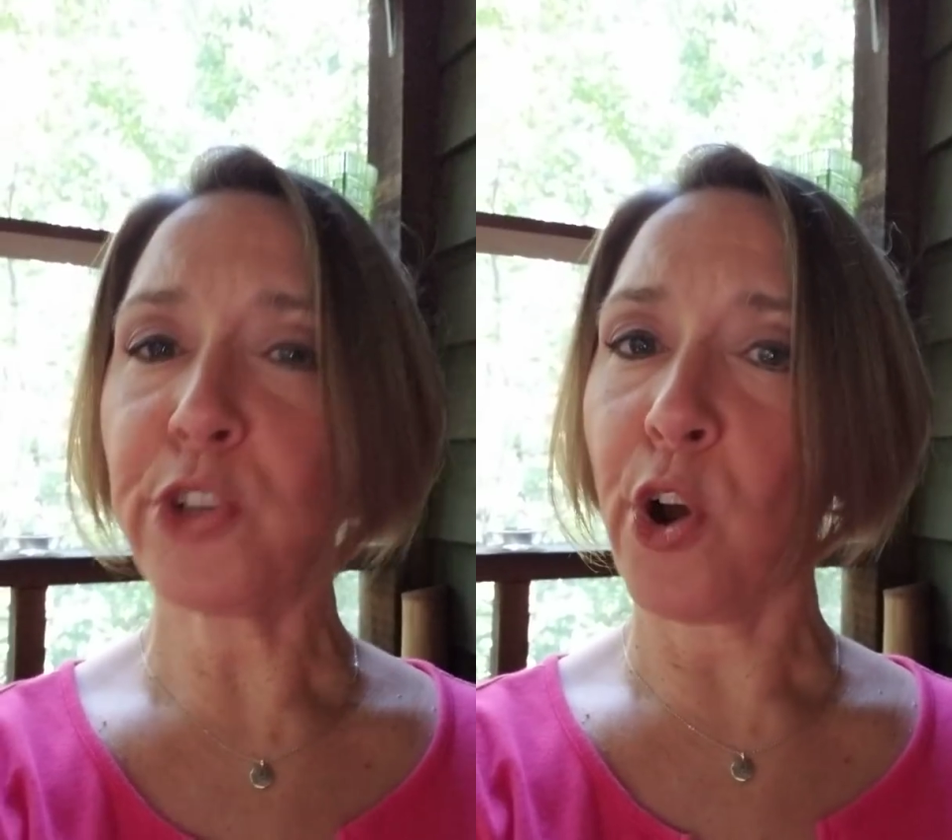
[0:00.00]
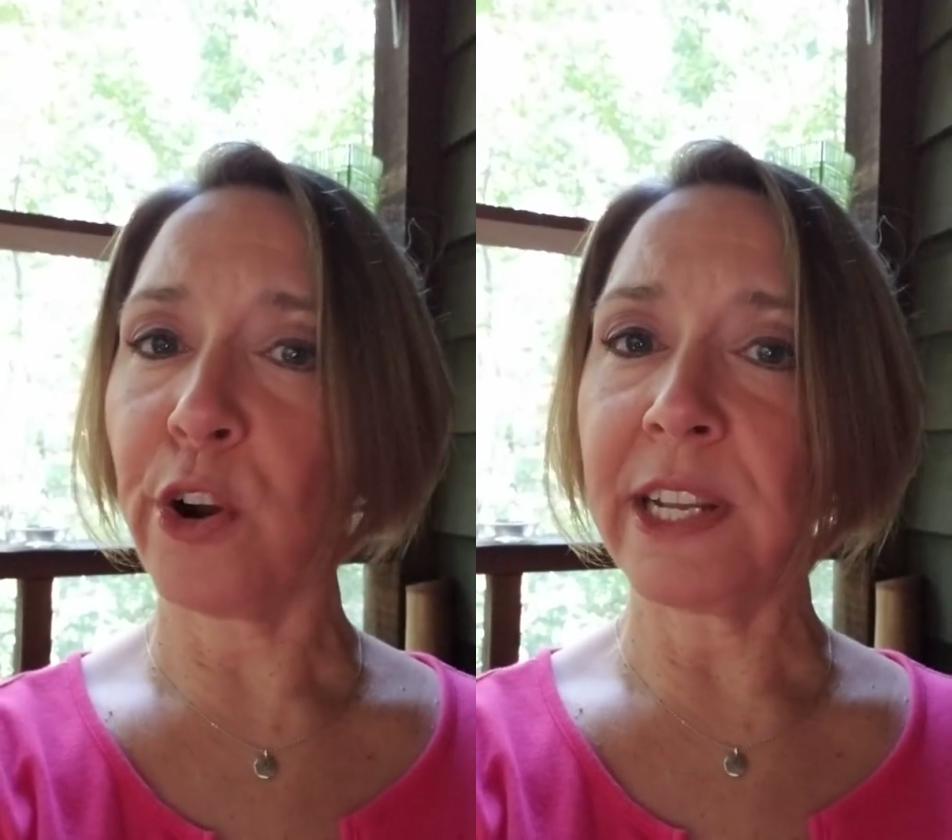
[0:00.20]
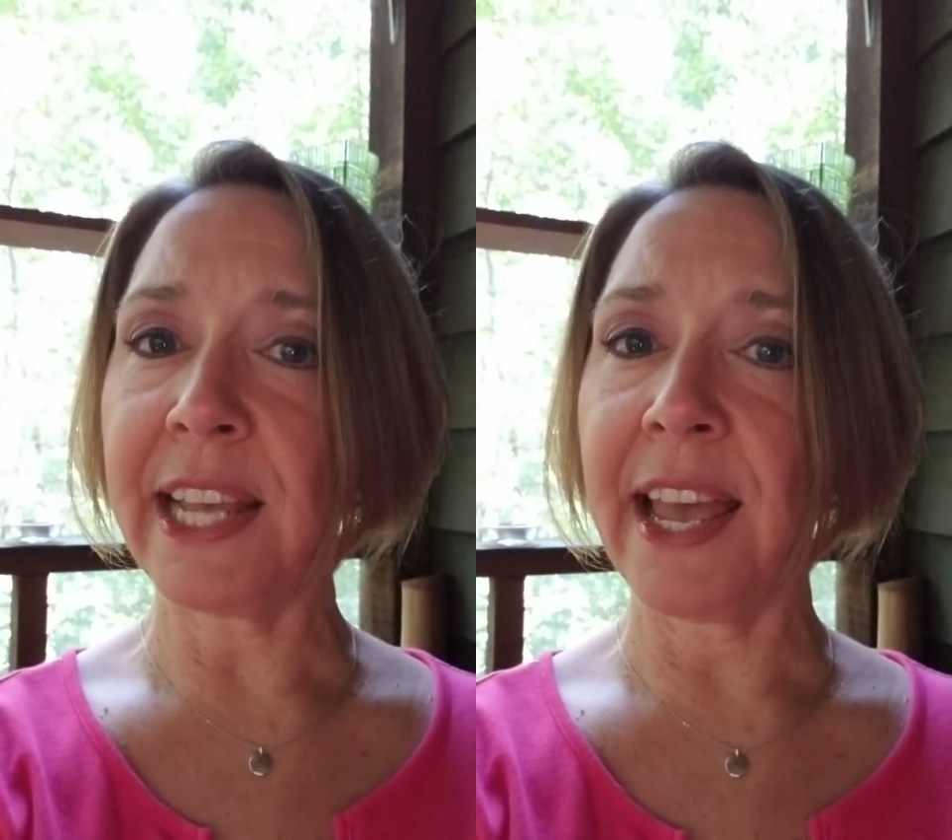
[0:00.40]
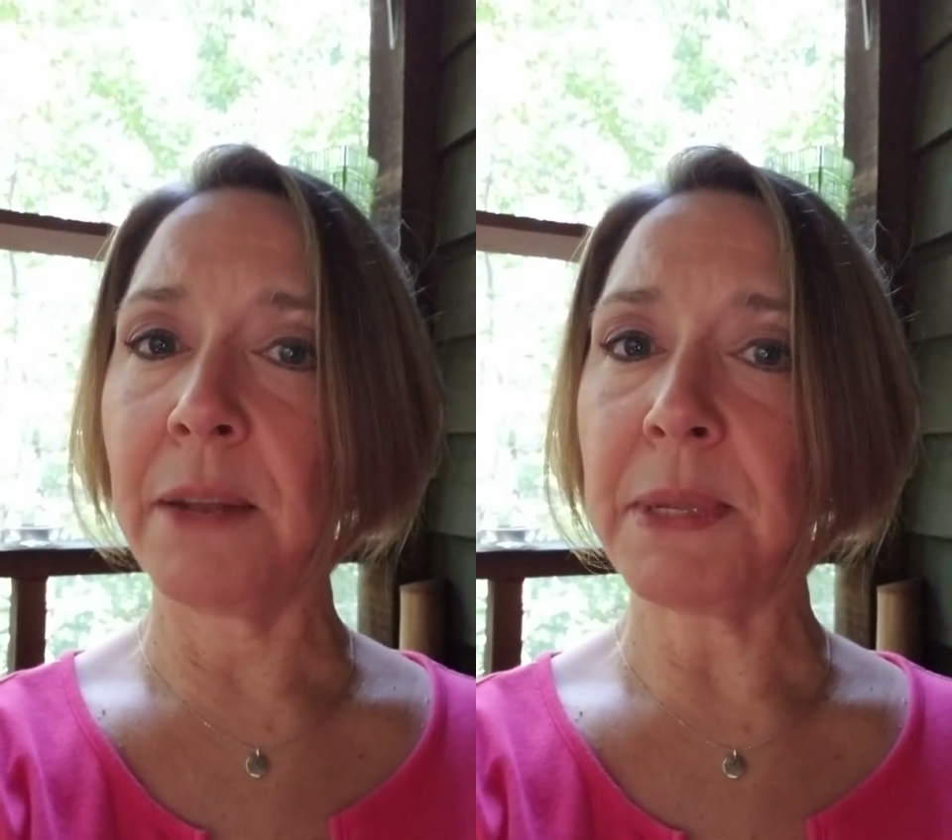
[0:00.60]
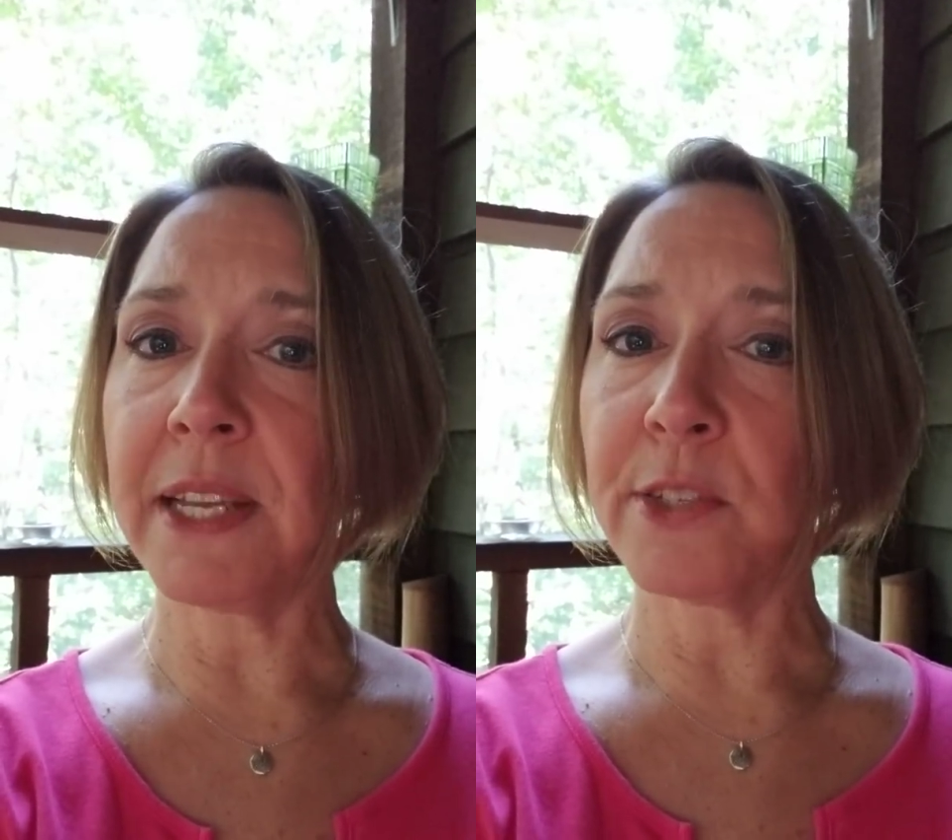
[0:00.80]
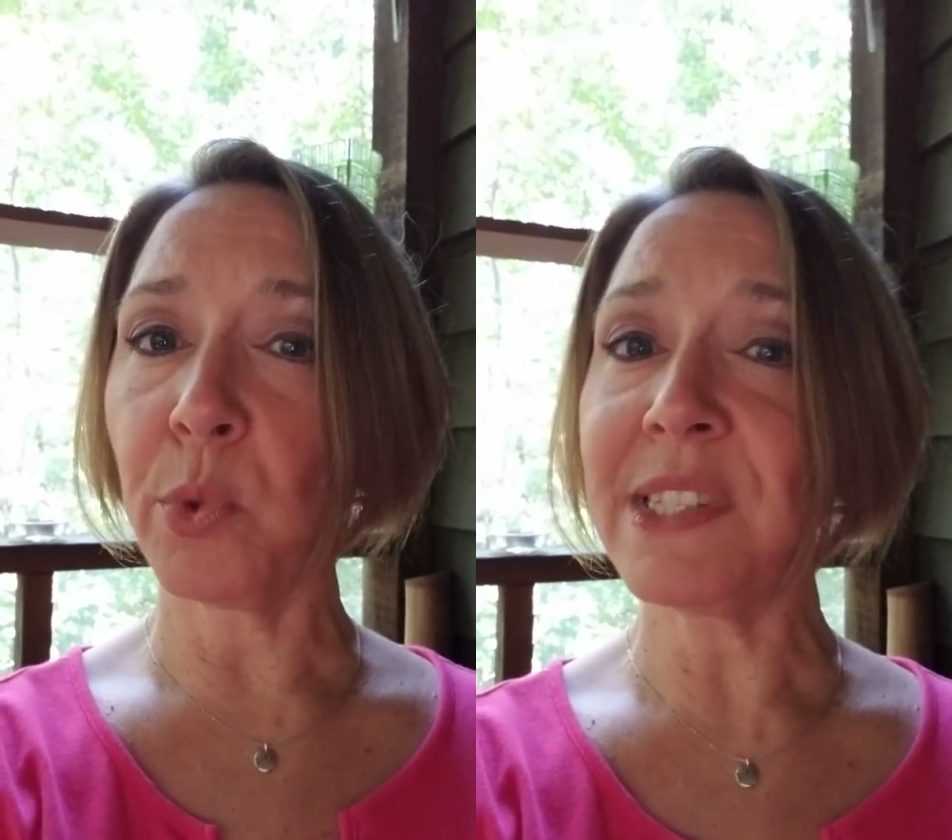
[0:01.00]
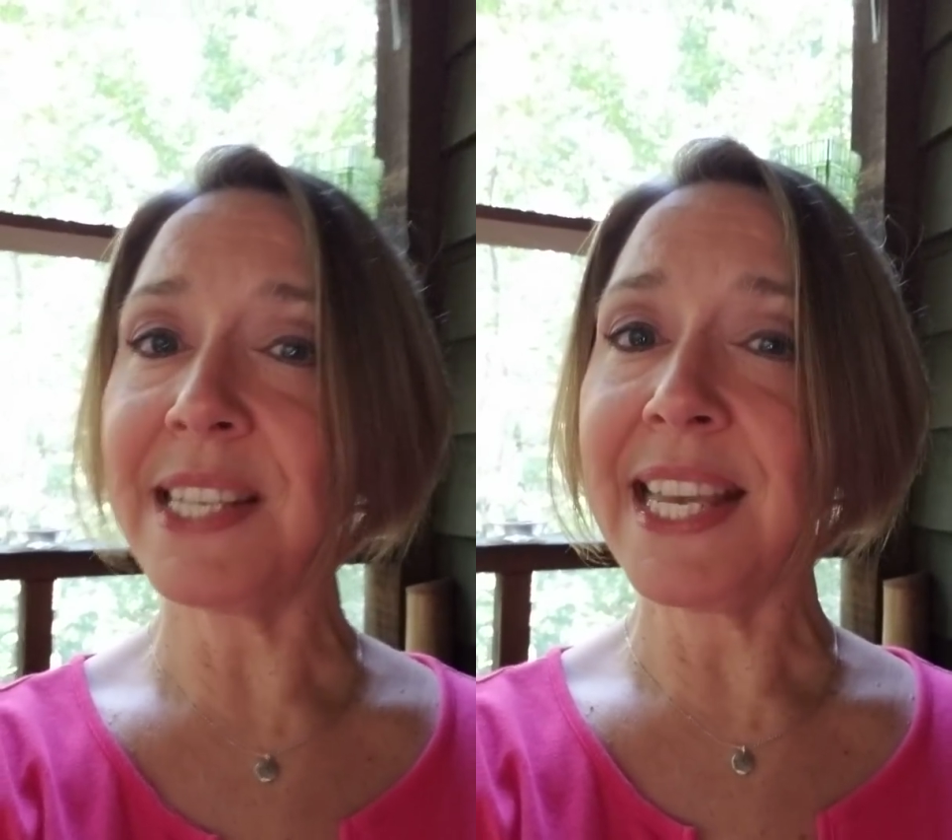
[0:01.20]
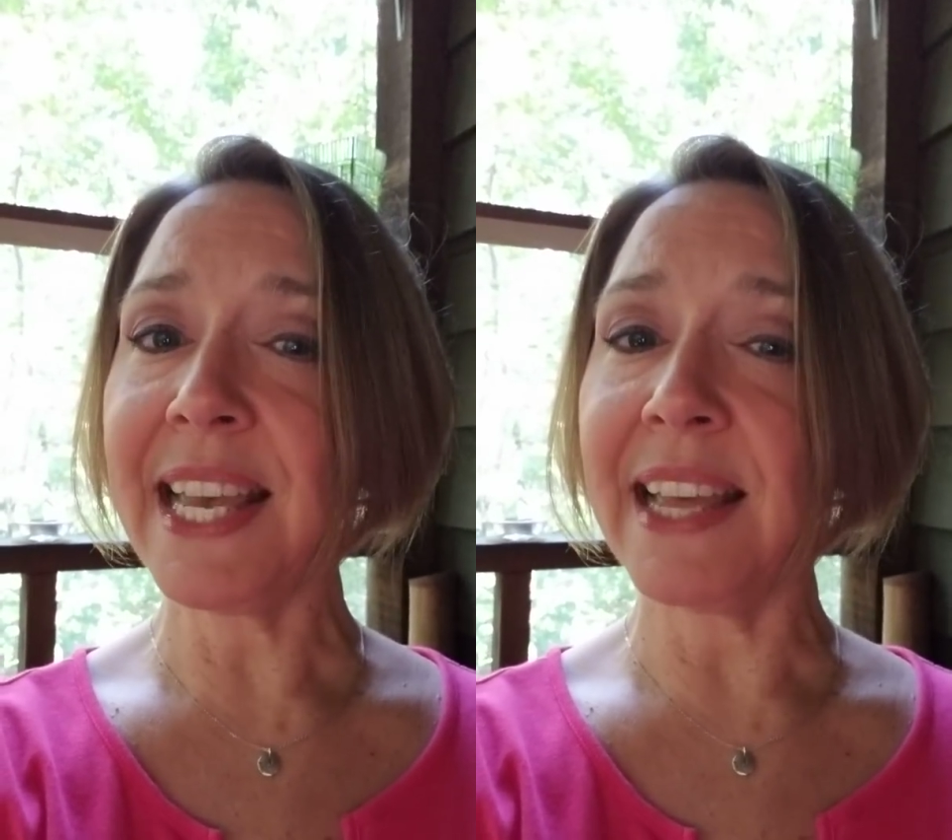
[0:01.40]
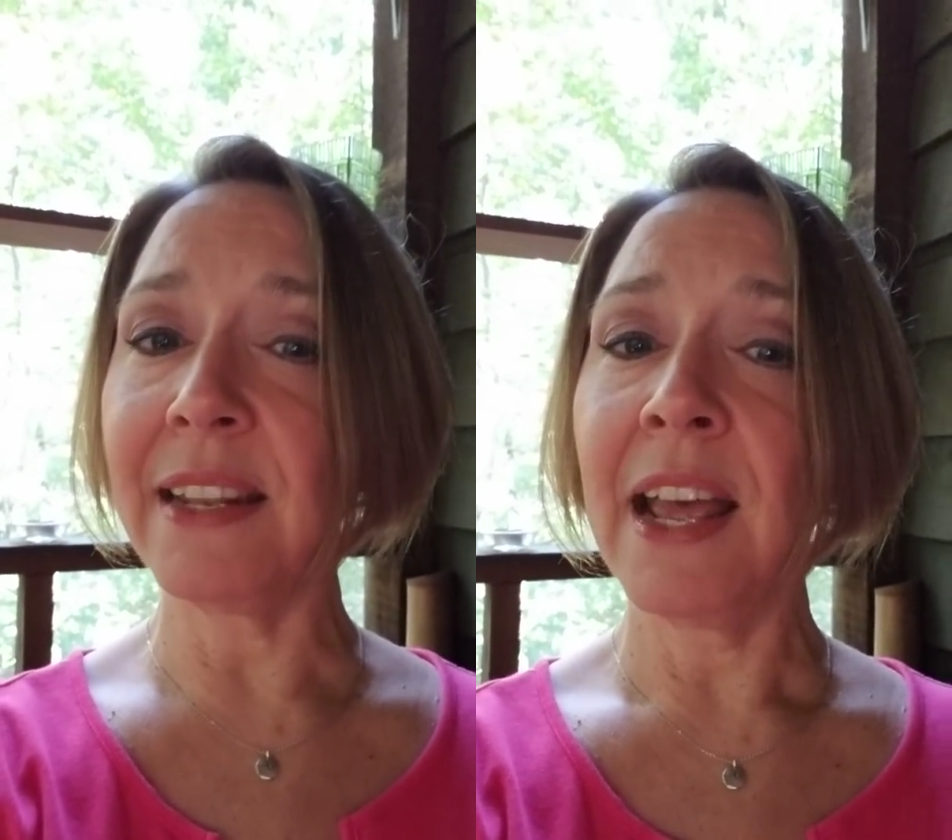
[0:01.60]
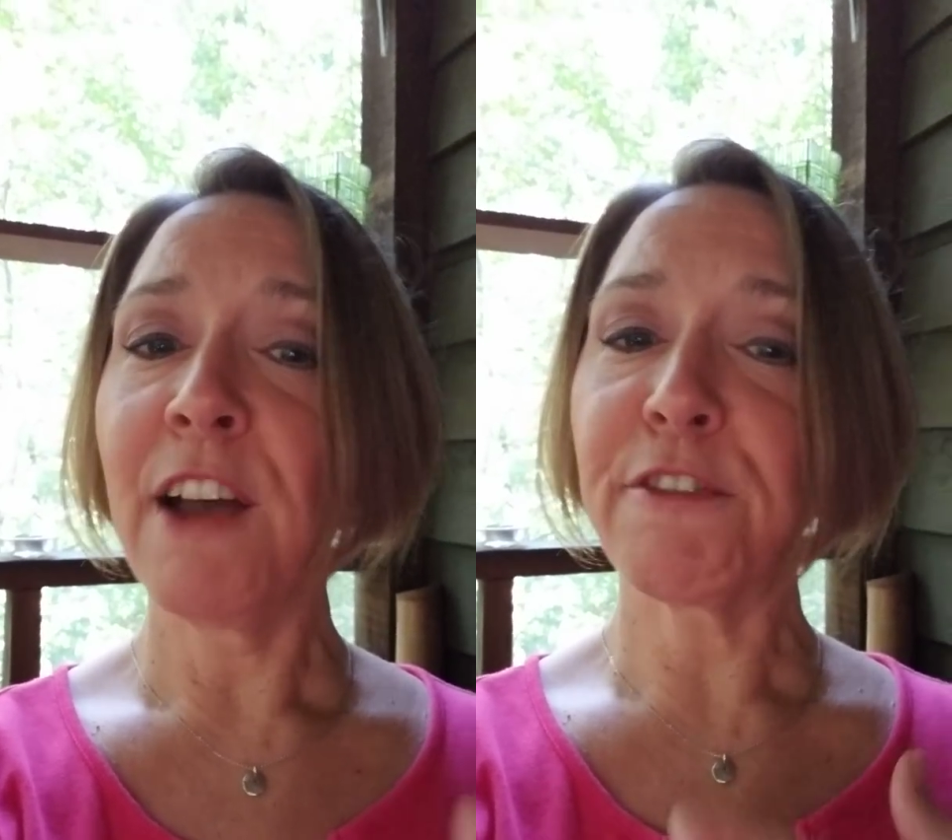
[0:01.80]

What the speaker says: hard again because once again,